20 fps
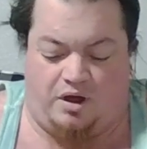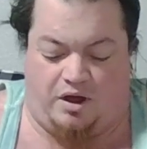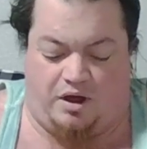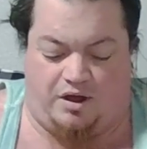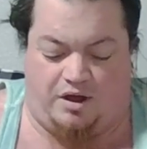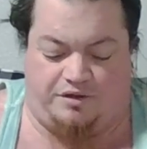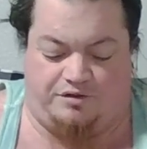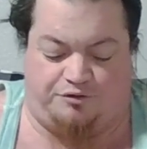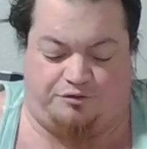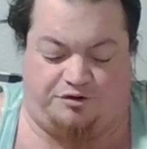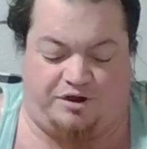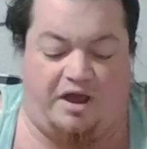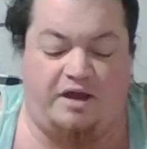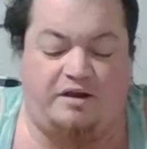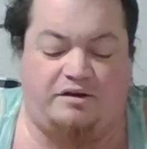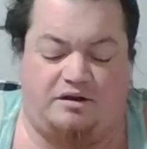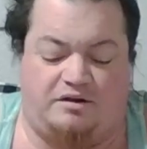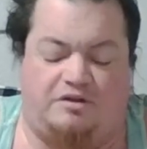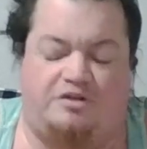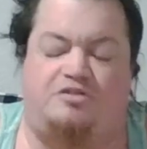Uh, they're
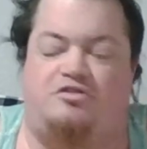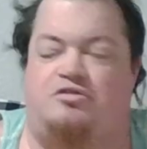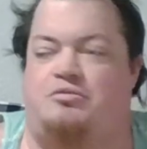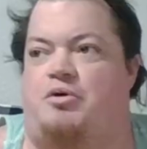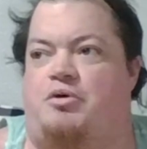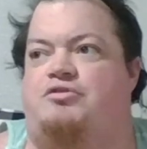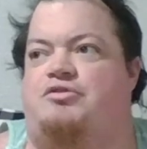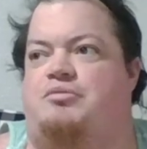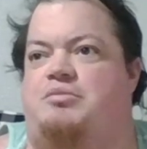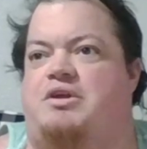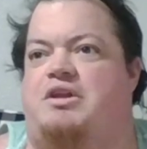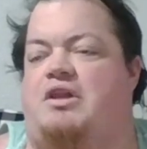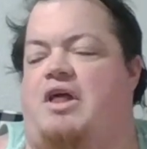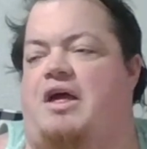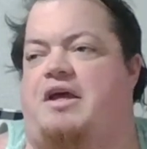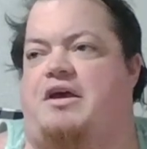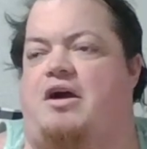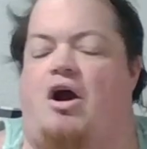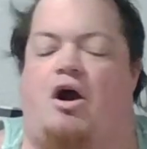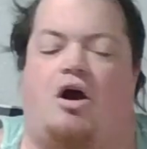technically supposed to be
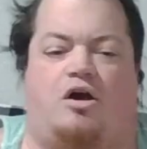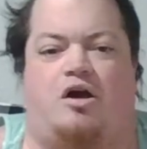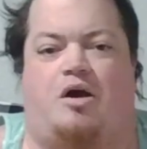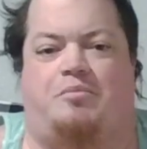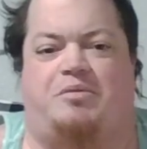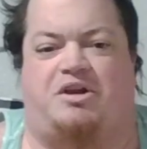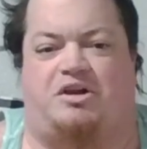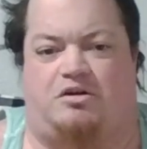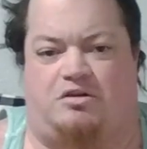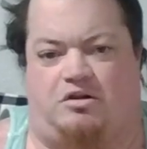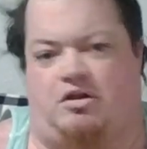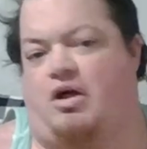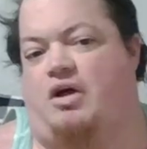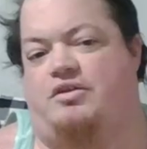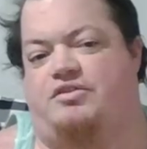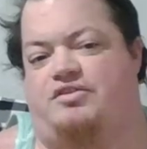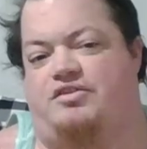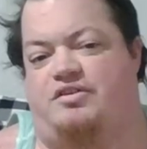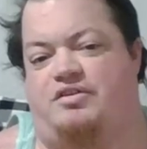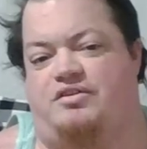like hung up in a
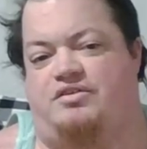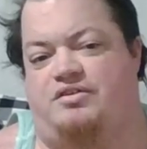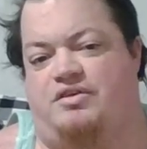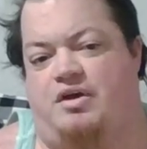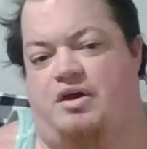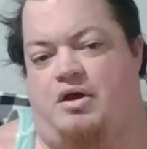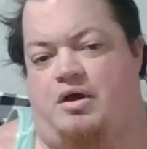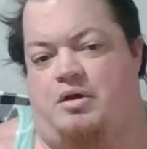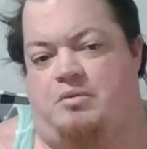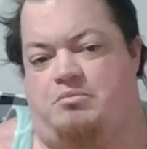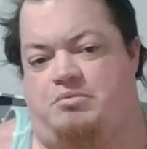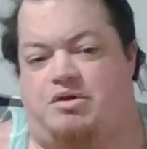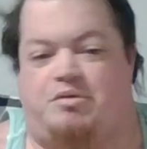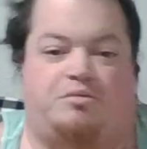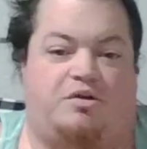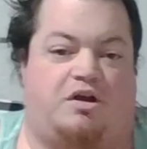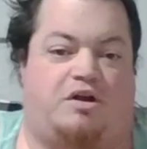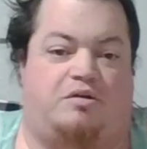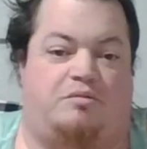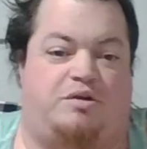closet, but
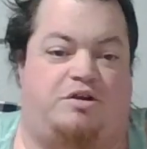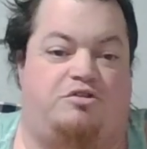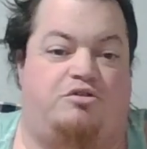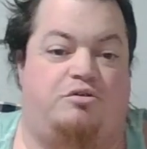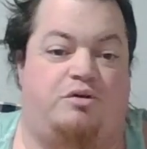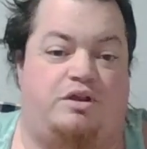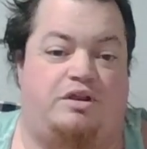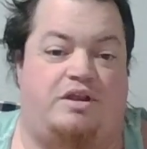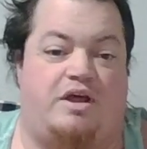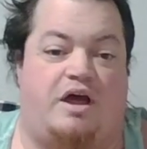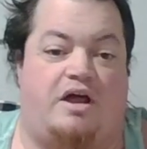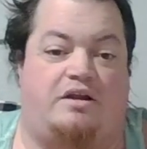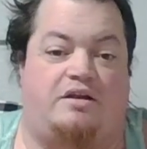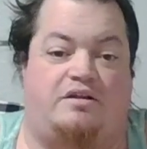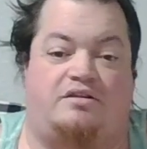I'm not going to be doing that.